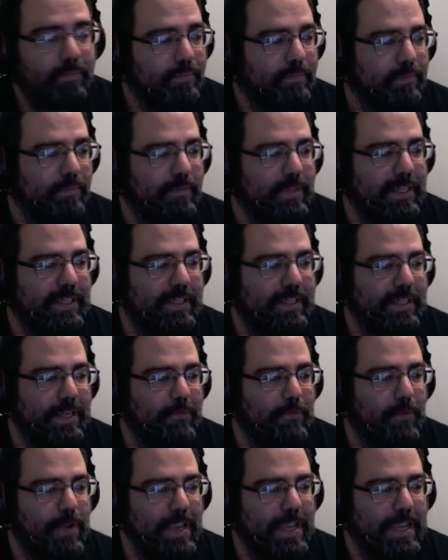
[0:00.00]
Let's see
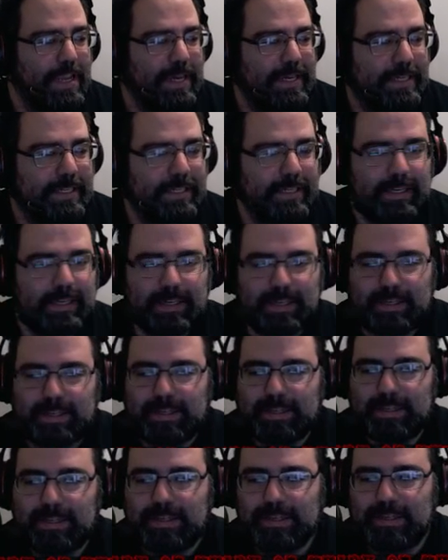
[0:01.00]
if we can't uh,
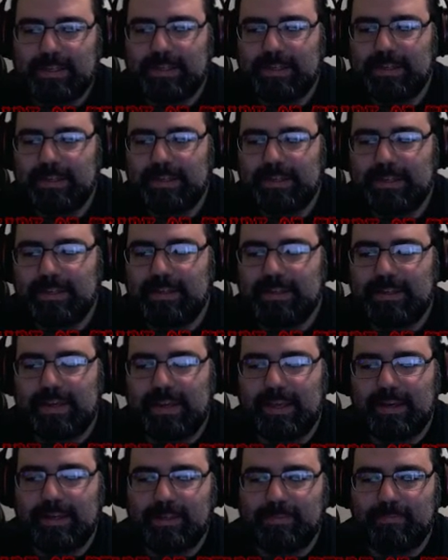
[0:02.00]

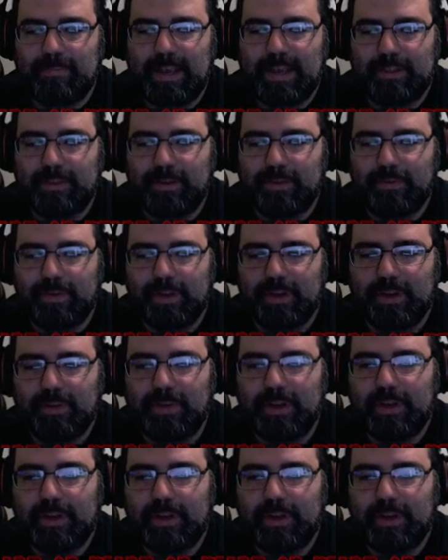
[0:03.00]
get us back there really quick.